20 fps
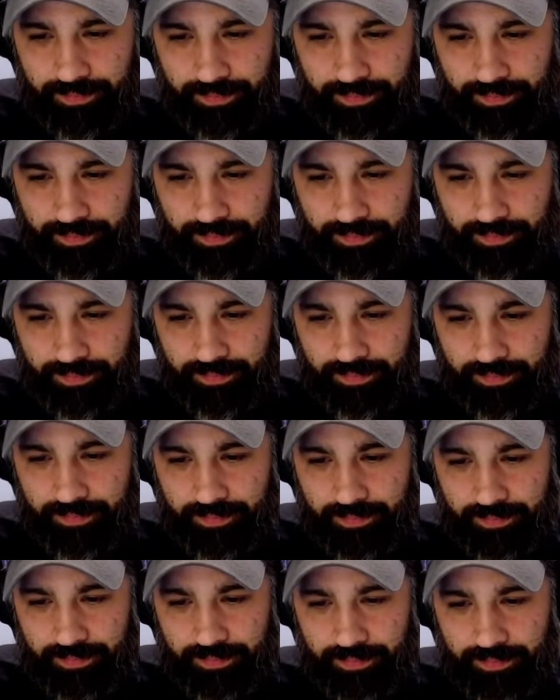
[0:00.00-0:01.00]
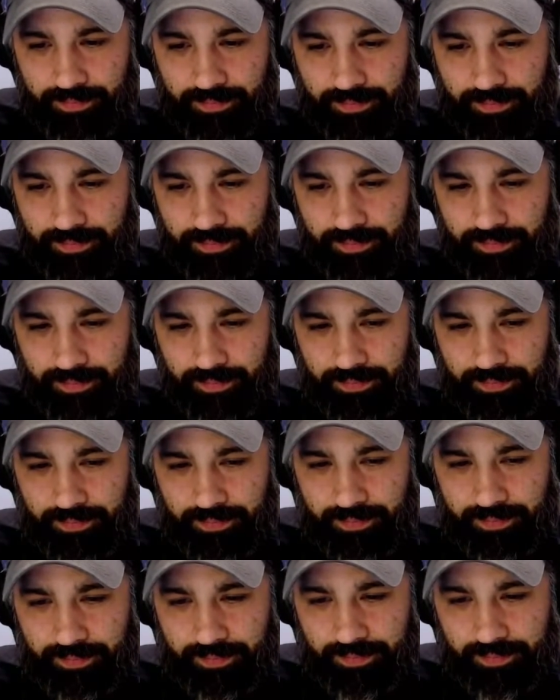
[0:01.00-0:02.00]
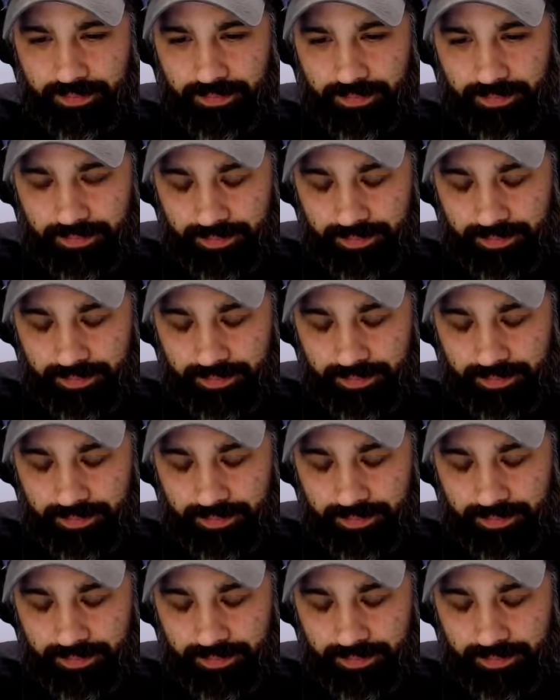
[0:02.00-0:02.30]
(silent)